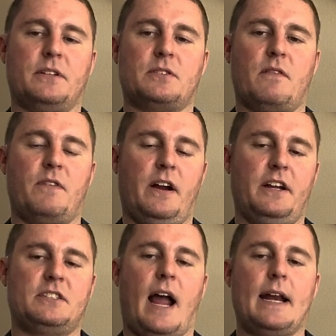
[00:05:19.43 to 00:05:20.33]
So I'm very
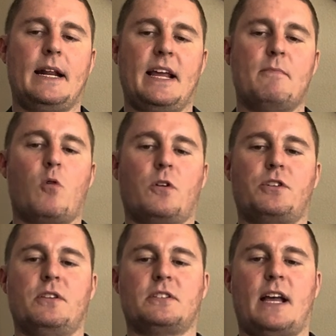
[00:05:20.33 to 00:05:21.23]
excited to get more
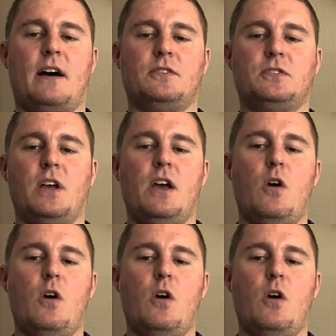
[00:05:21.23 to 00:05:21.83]
into this house.